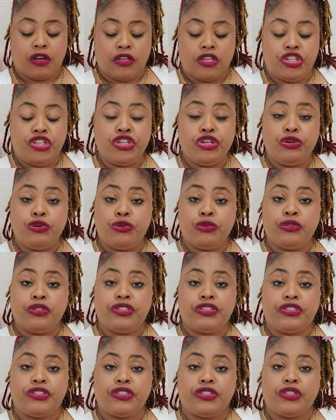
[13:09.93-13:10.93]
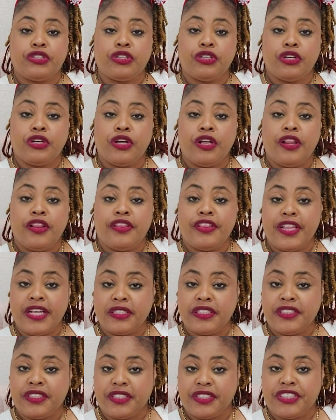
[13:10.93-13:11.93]
used
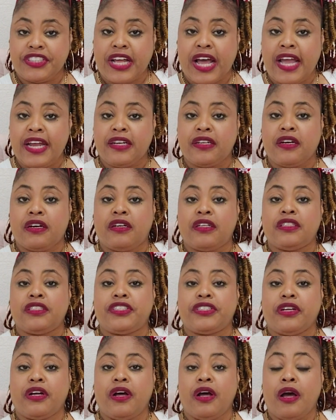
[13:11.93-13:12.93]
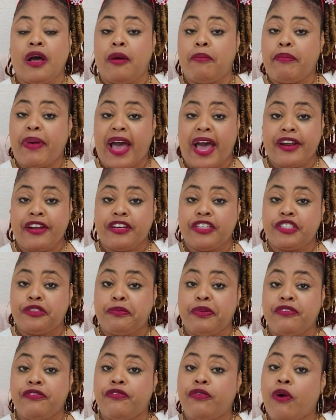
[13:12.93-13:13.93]
this designer's patterns
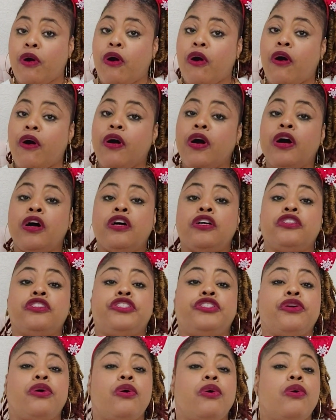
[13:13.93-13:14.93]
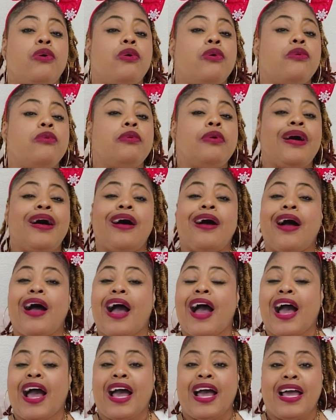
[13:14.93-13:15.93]
before. So
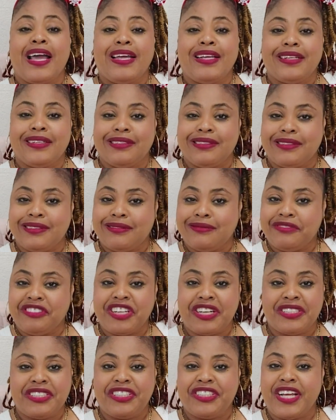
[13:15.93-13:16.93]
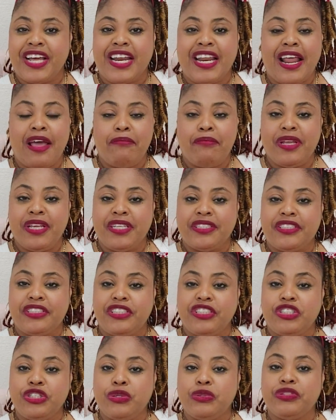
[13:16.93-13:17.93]
I just said, let me
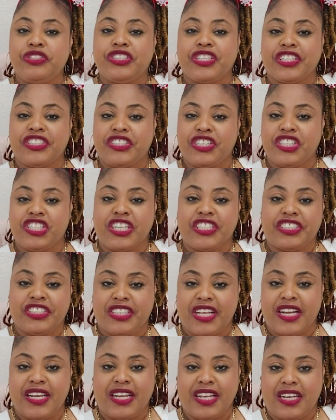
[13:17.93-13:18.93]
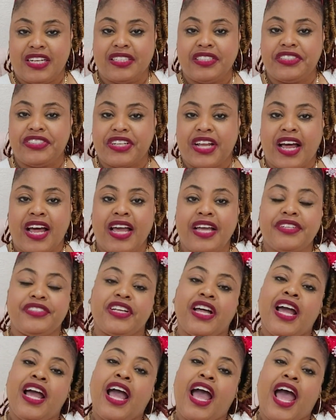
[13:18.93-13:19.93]
use the suggested needle size
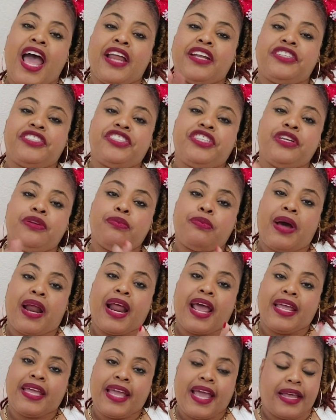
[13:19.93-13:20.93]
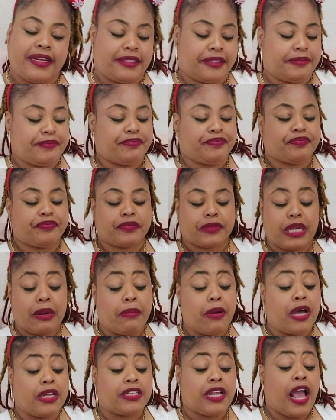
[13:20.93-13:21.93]
and see what I get.
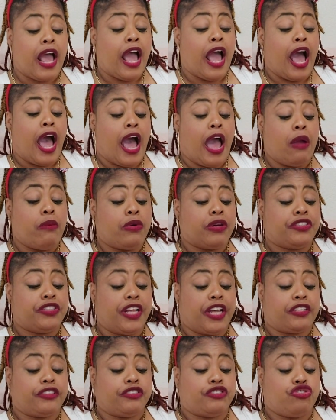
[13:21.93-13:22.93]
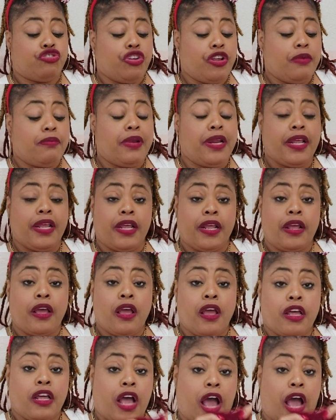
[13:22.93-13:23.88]
But I was extremely